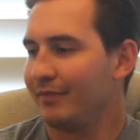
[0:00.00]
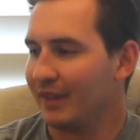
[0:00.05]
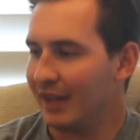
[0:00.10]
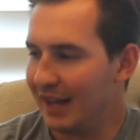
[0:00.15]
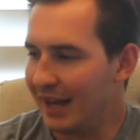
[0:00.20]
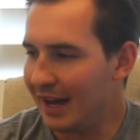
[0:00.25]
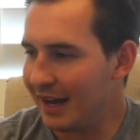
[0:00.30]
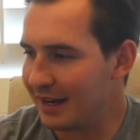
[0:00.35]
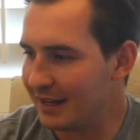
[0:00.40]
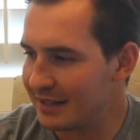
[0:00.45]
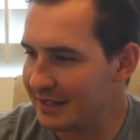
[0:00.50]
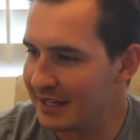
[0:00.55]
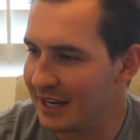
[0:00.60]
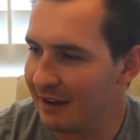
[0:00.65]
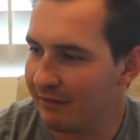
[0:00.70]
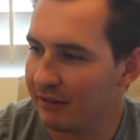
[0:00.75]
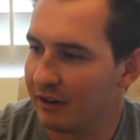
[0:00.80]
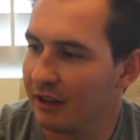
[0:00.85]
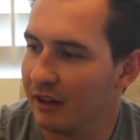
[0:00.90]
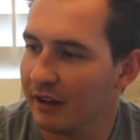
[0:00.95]
that is
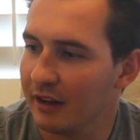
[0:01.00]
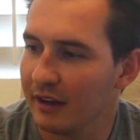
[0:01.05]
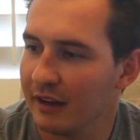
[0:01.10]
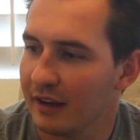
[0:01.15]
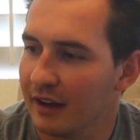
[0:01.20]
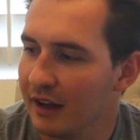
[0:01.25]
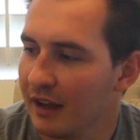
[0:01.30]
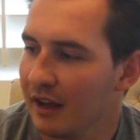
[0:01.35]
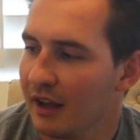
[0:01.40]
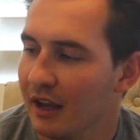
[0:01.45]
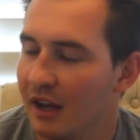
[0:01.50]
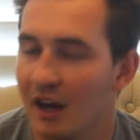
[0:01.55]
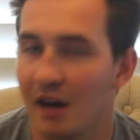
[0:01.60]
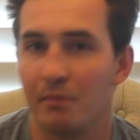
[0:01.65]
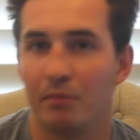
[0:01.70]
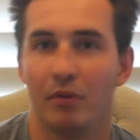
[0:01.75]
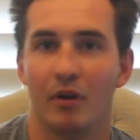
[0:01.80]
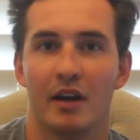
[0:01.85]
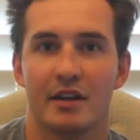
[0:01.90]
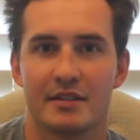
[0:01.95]
definitely a
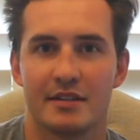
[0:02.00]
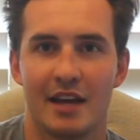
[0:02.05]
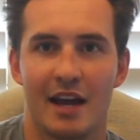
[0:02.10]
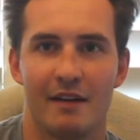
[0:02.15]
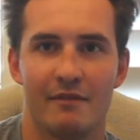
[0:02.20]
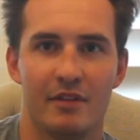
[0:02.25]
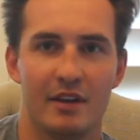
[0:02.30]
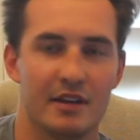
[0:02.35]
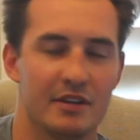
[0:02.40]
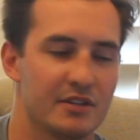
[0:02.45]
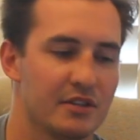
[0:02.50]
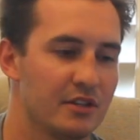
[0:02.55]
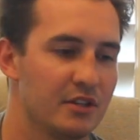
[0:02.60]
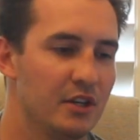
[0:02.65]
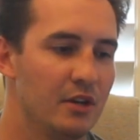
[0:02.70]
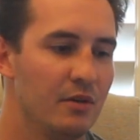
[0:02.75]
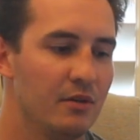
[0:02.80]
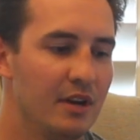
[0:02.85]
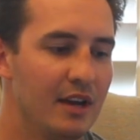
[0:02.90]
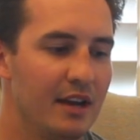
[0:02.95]
plus to have this.
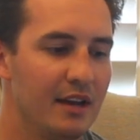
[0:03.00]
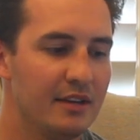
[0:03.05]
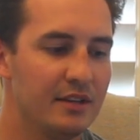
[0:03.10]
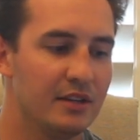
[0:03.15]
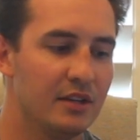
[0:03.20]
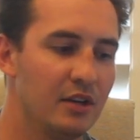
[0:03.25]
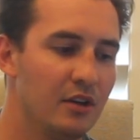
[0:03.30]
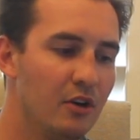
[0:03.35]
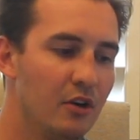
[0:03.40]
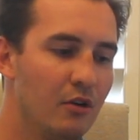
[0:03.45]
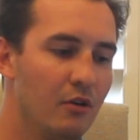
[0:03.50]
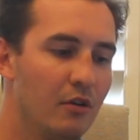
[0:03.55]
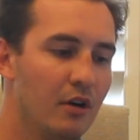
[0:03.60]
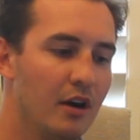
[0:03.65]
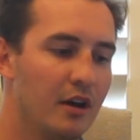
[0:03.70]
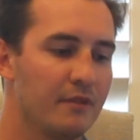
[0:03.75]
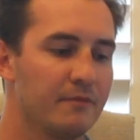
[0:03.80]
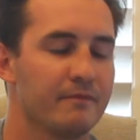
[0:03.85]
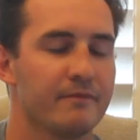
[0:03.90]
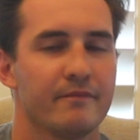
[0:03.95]
You need to
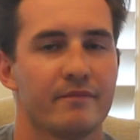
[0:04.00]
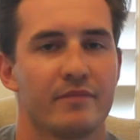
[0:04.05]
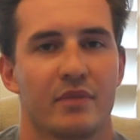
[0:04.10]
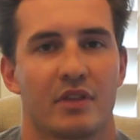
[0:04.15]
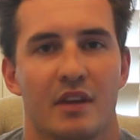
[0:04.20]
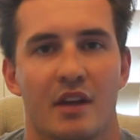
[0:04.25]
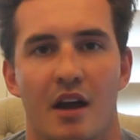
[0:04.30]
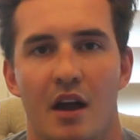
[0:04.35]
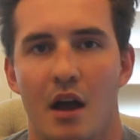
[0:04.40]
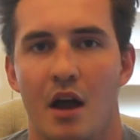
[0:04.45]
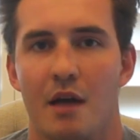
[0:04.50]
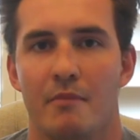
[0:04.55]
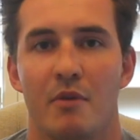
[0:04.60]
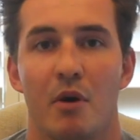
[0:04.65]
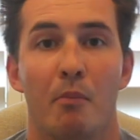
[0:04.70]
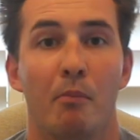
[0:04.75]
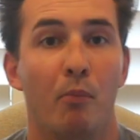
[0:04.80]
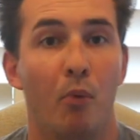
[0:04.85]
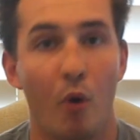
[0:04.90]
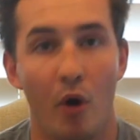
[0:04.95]

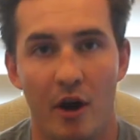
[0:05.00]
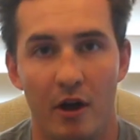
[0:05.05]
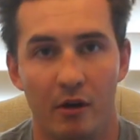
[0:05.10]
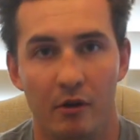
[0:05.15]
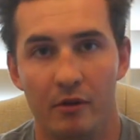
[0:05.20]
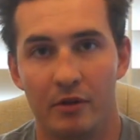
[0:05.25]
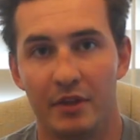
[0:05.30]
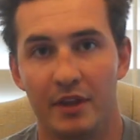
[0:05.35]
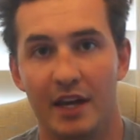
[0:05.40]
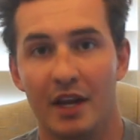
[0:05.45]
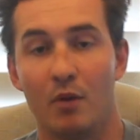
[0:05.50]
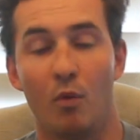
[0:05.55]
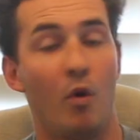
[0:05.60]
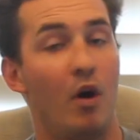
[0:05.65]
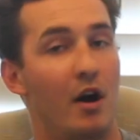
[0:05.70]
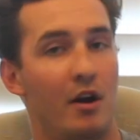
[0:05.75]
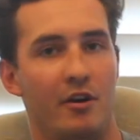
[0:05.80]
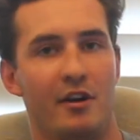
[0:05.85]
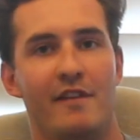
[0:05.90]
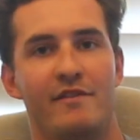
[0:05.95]
boil the
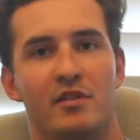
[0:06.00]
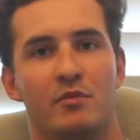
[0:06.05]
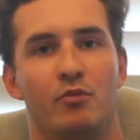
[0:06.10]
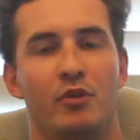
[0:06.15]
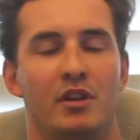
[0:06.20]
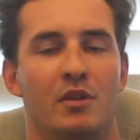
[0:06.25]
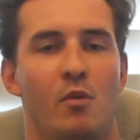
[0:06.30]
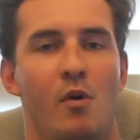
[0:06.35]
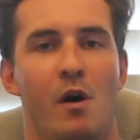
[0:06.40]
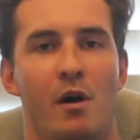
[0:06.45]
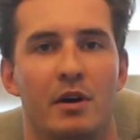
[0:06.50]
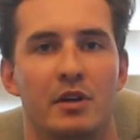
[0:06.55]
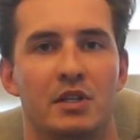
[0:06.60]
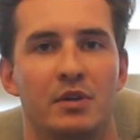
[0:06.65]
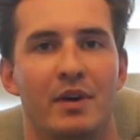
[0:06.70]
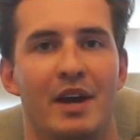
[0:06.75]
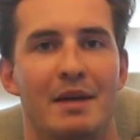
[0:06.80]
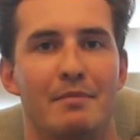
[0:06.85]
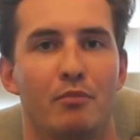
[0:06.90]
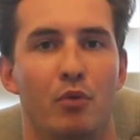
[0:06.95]
water. You have to bring the water
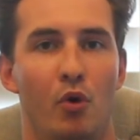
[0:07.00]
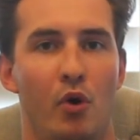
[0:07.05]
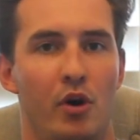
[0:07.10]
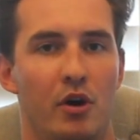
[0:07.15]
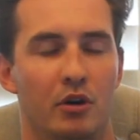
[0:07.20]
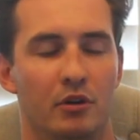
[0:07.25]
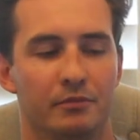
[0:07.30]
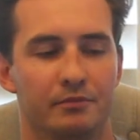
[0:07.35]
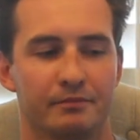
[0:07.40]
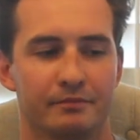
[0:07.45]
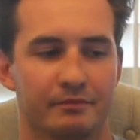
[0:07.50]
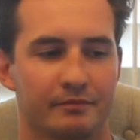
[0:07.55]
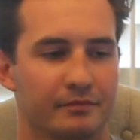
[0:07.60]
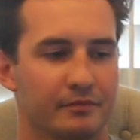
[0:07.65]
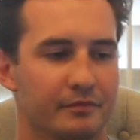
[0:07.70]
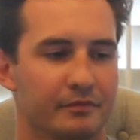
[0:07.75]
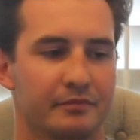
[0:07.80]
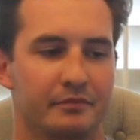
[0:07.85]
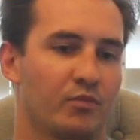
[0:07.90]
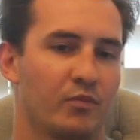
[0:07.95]
to a boil.
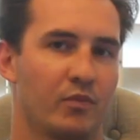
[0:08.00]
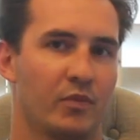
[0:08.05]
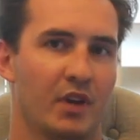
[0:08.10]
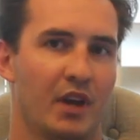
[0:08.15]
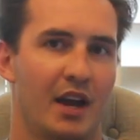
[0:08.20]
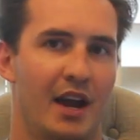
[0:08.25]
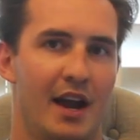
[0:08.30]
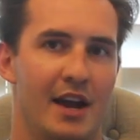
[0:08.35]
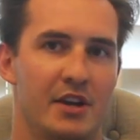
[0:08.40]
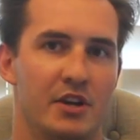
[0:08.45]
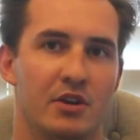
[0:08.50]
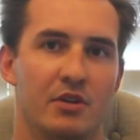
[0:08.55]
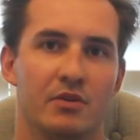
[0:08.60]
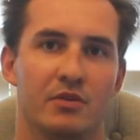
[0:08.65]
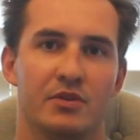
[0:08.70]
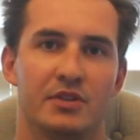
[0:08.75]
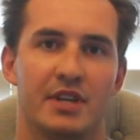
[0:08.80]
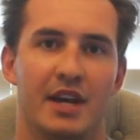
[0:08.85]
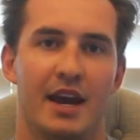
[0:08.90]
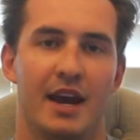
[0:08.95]
I
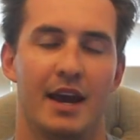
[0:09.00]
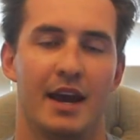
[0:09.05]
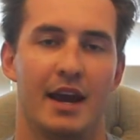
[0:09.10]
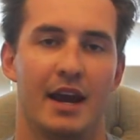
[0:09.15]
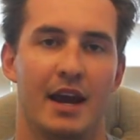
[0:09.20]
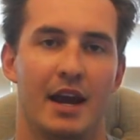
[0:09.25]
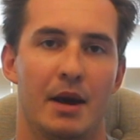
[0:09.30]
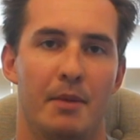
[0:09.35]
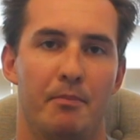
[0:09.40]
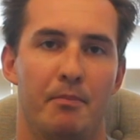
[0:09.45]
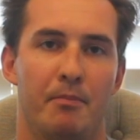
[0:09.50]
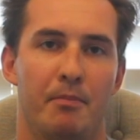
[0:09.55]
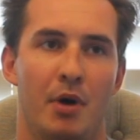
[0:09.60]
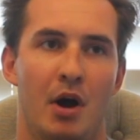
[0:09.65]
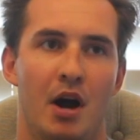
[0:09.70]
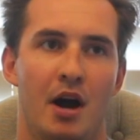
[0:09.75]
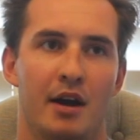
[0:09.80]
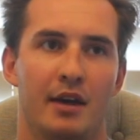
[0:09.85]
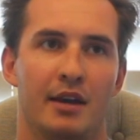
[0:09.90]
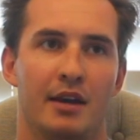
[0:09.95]
used a
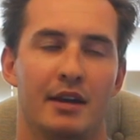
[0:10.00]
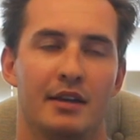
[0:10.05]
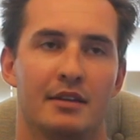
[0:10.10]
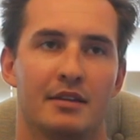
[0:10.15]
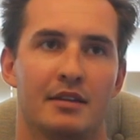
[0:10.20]
pocket